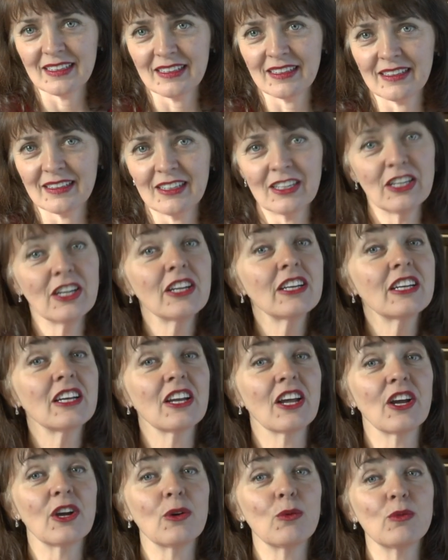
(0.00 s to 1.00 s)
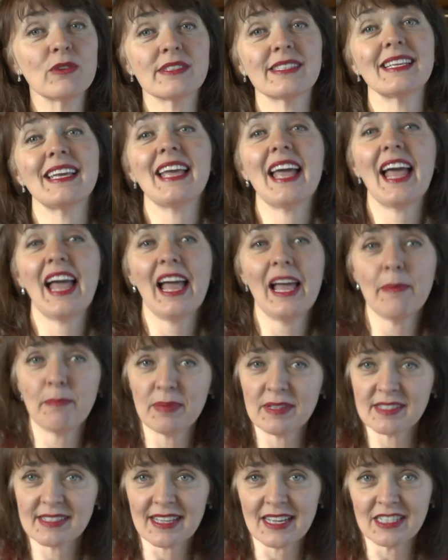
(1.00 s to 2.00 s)
And Ludlow was the
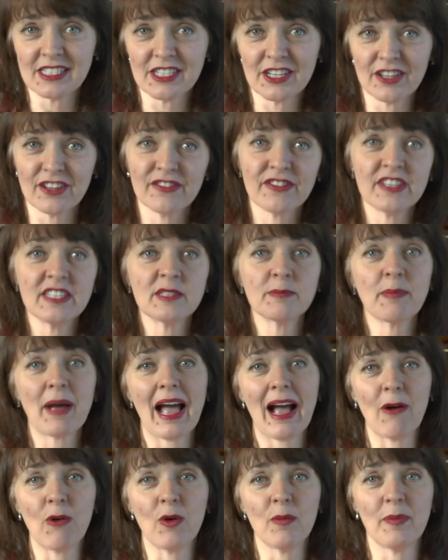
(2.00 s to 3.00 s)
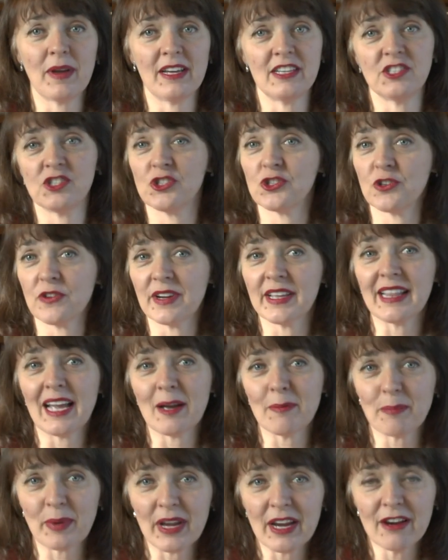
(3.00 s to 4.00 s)
epicentre of his power base during
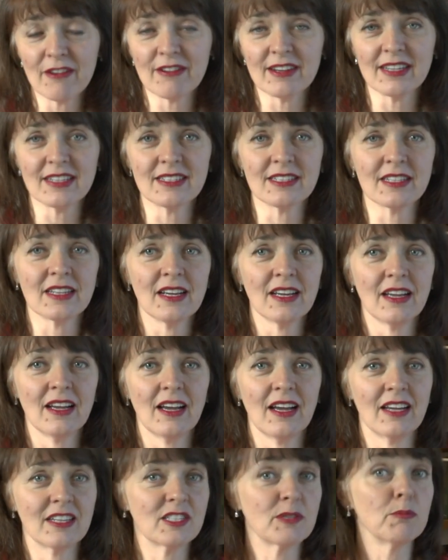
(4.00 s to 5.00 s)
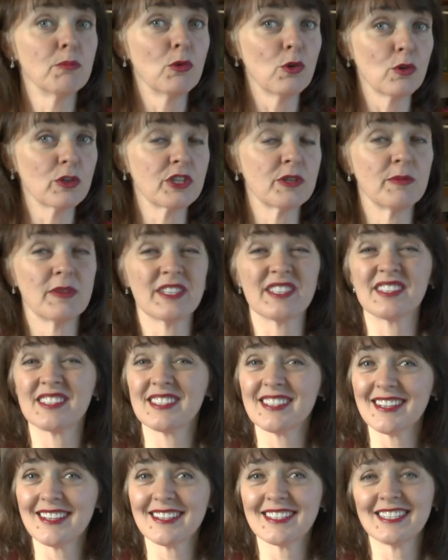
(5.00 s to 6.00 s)
that period, and Mortimer
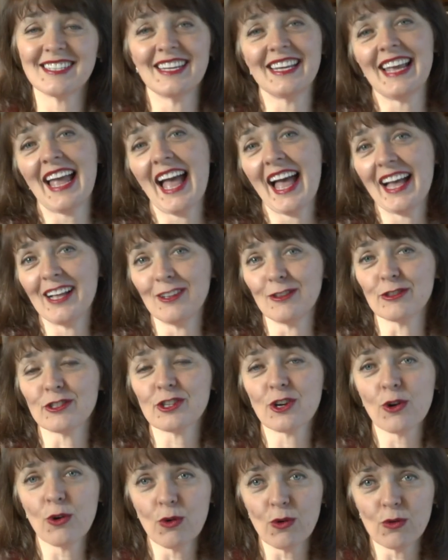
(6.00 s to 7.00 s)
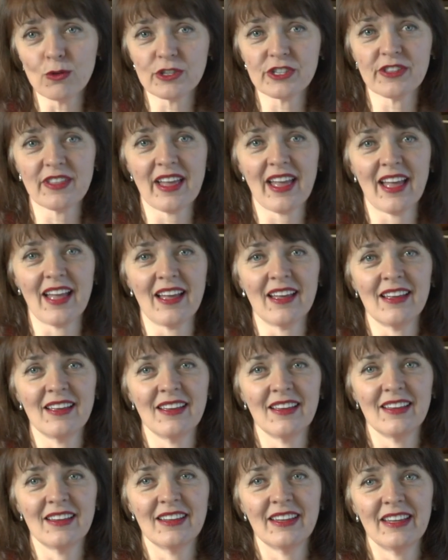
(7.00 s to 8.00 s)
certainly held court there.
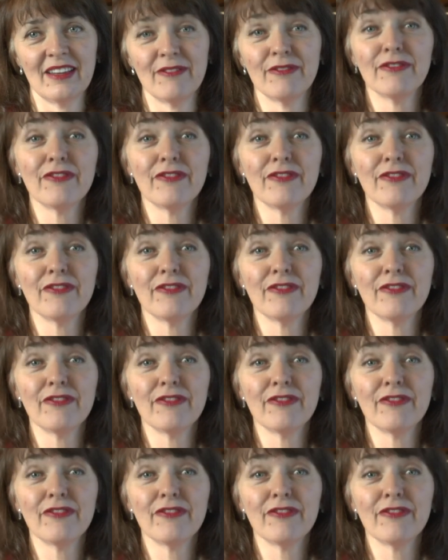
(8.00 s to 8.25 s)
In